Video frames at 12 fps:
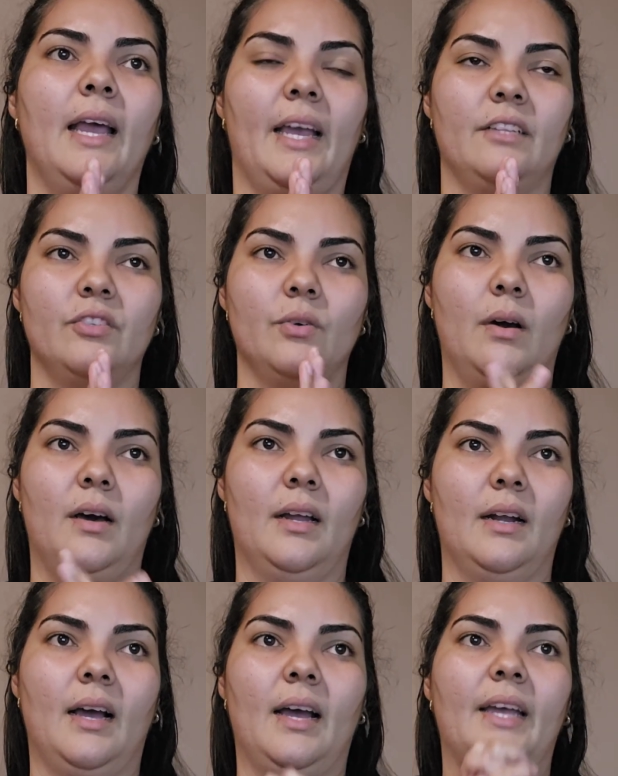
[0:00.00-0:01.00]
so on.
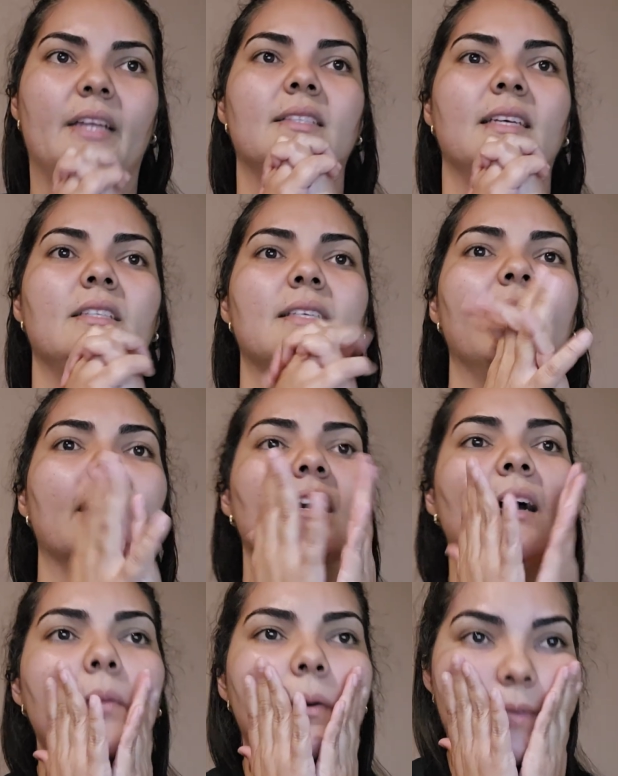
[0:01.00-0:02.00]
I did take a
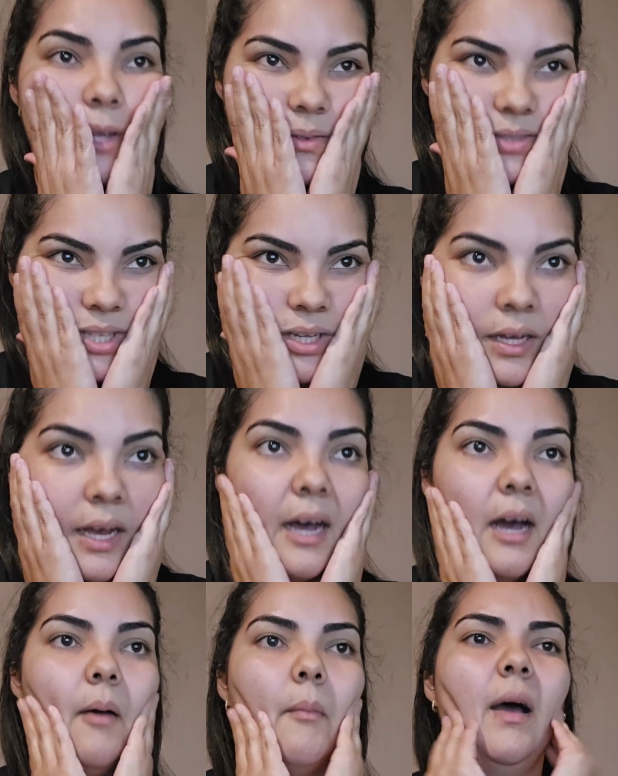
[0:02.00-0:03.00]
couple of notes.
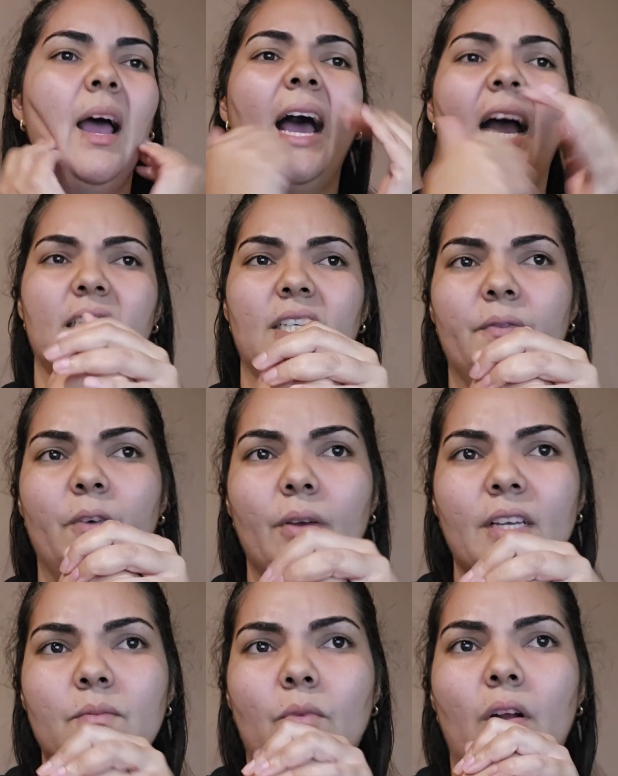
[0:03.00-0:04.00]
I did
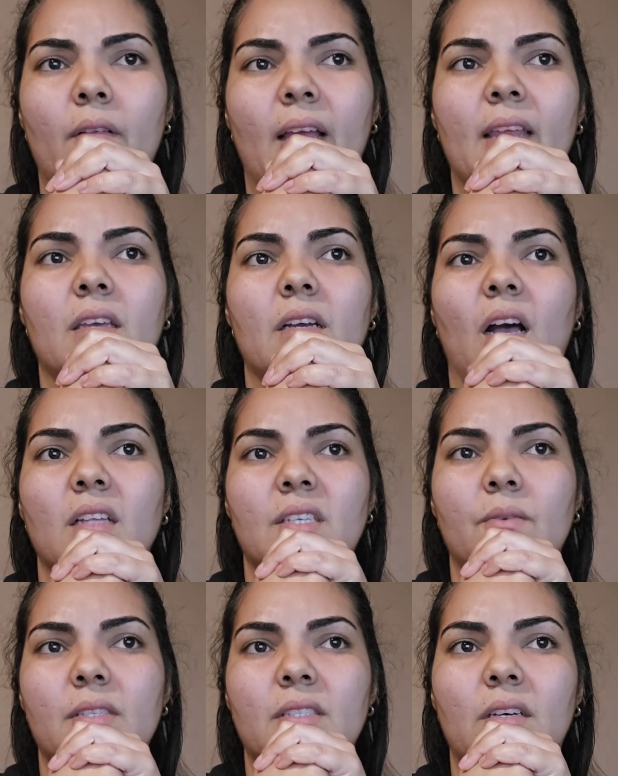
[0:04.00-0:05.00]
focus more on like the
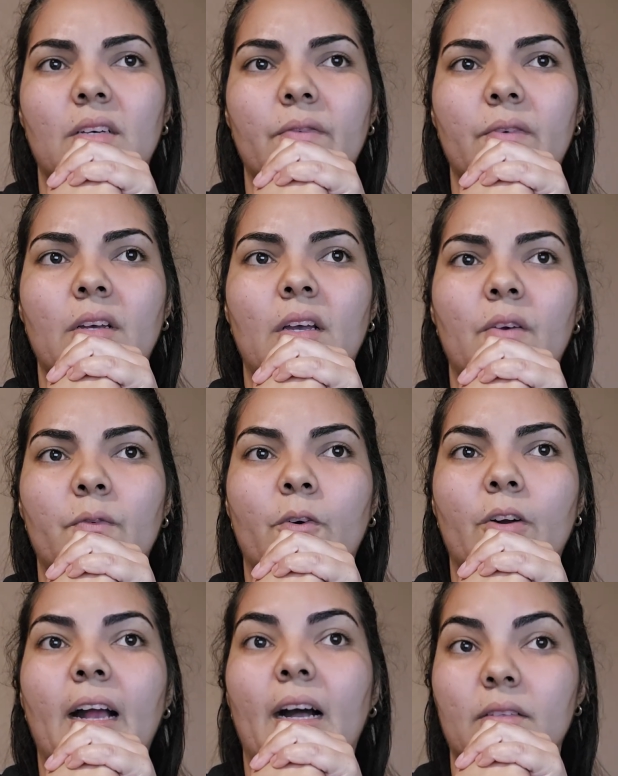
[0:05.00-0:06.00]
consequence of
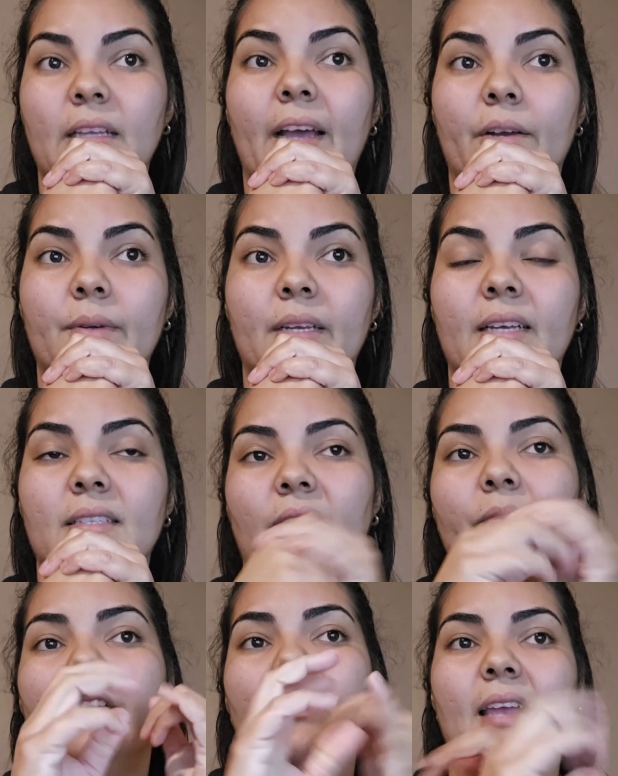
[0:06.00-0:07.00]
for health equity is
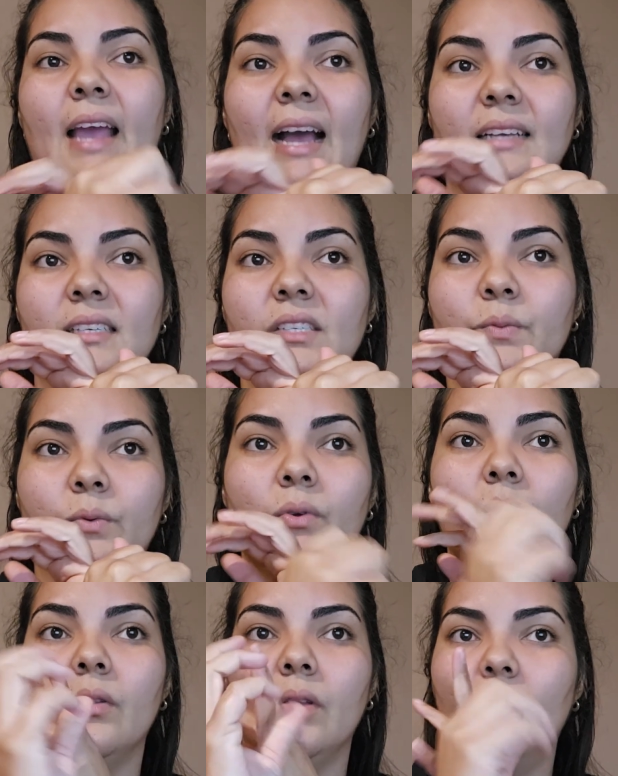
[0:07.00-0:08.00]
definitely the access,
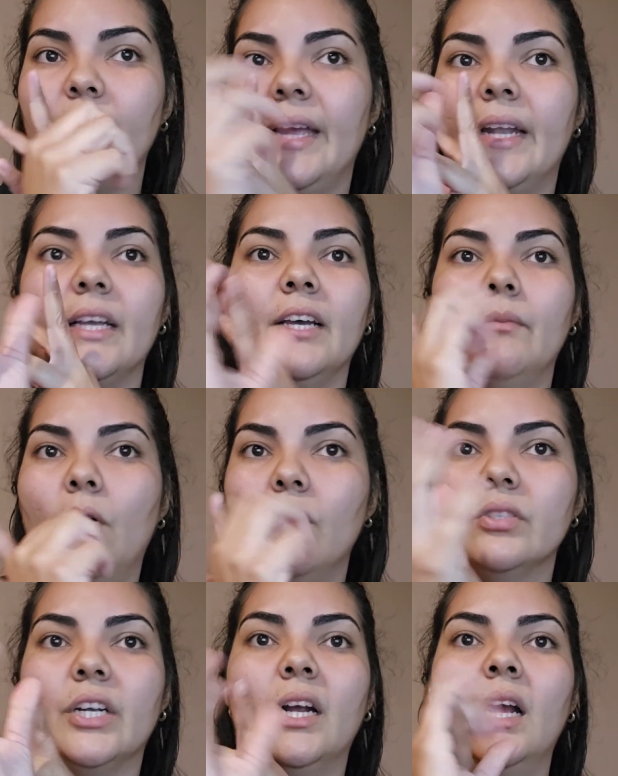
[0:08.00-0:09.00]
rural, low income,
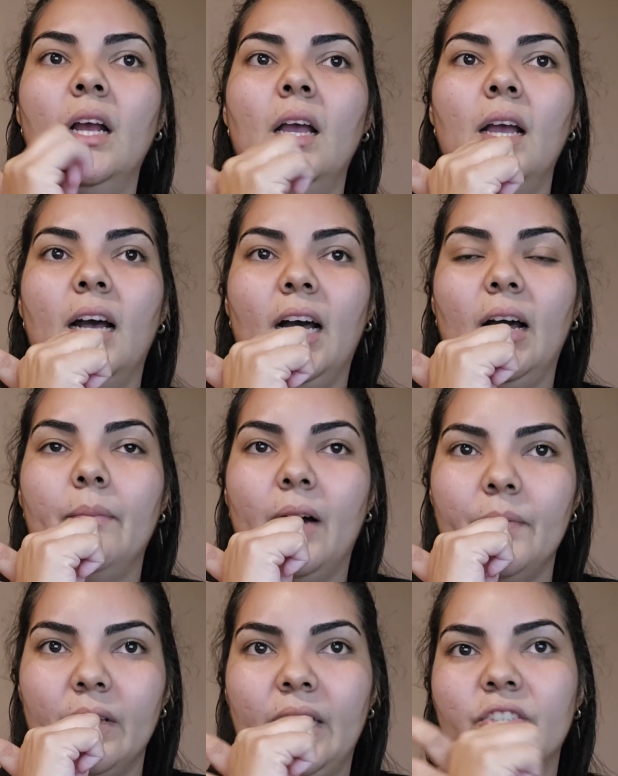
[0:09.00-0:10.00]
older
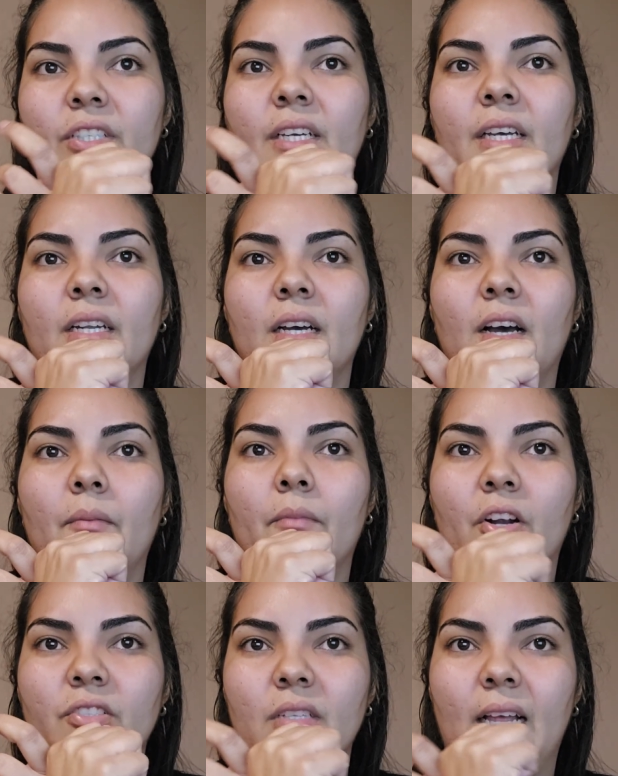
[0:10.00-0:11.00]
population,
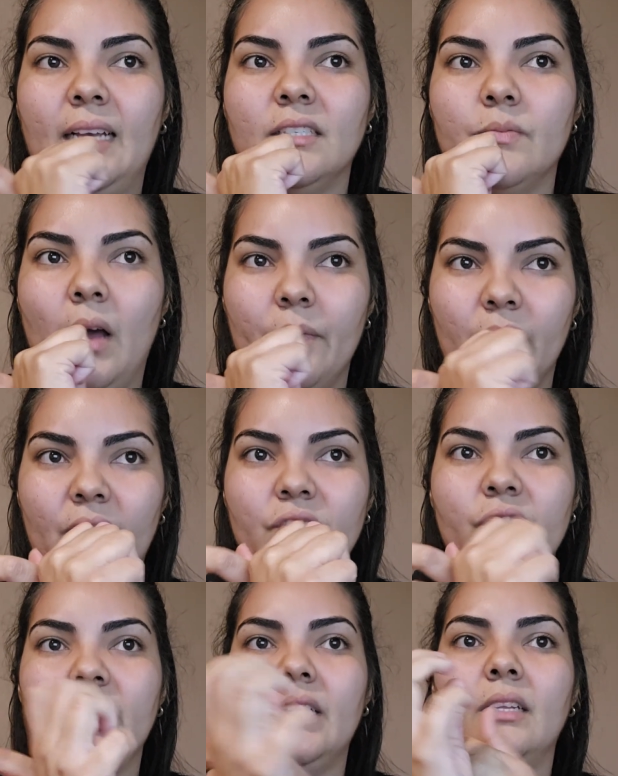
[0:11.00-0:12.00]
marginalized
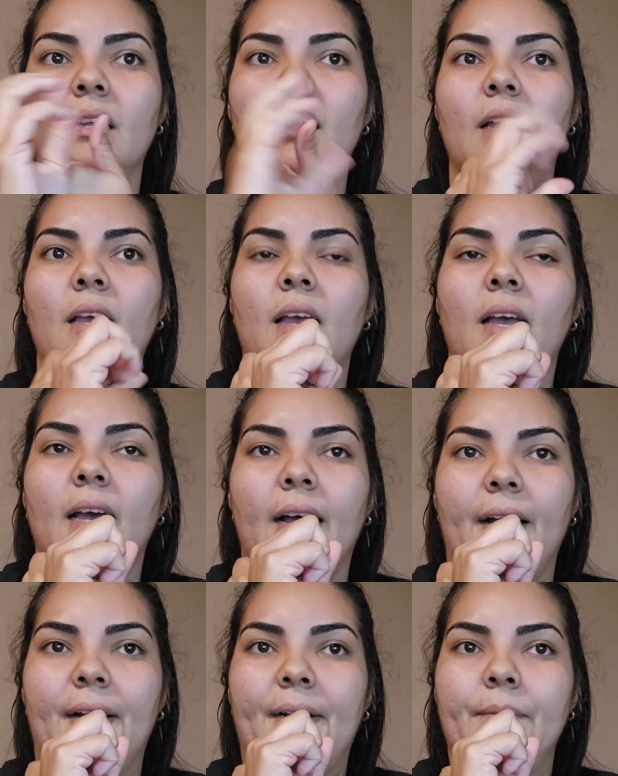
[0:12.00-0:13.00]
population,
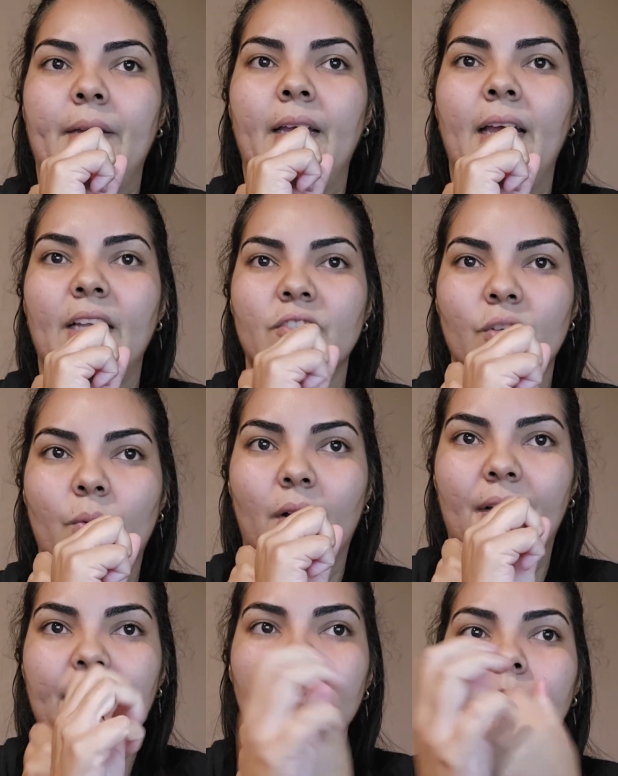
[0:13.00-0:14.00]
and so
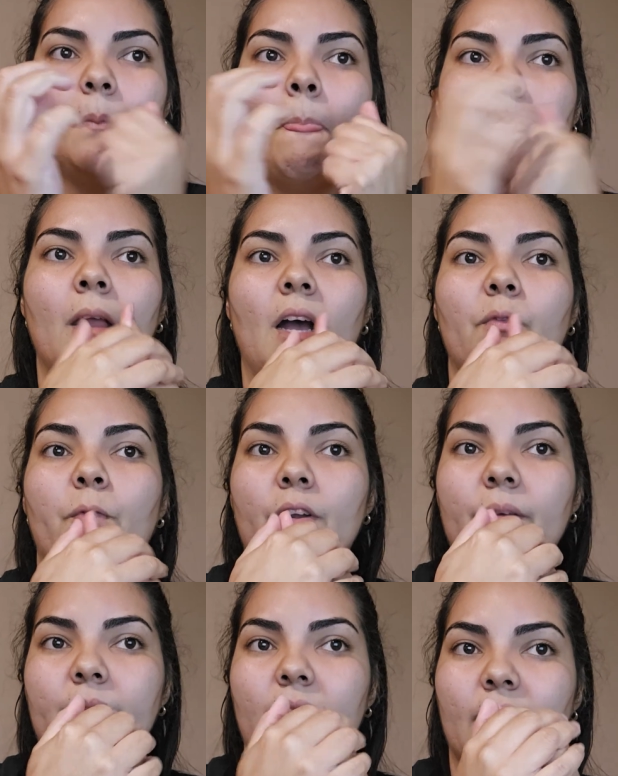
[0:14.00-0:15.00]
on.
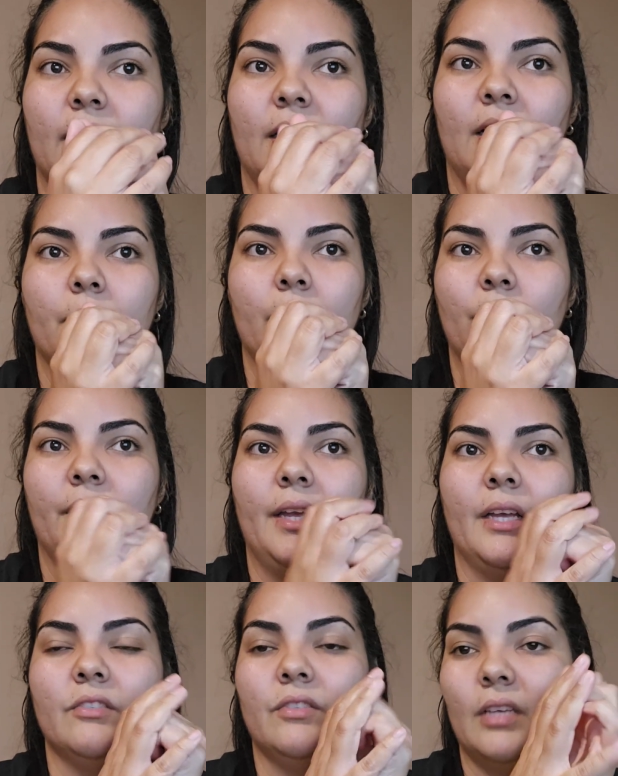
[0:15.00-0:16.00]
Affordability, upcoding,